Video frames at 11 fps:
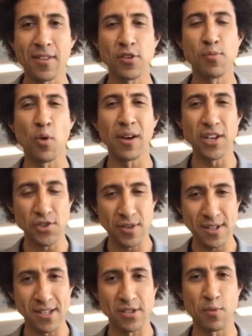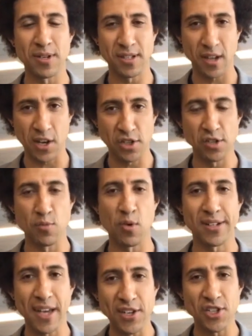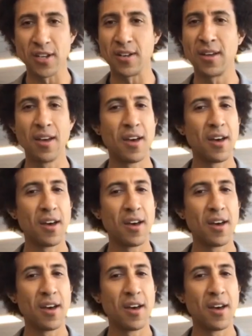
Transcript: There's more interest, there's more discussion, there's more attention.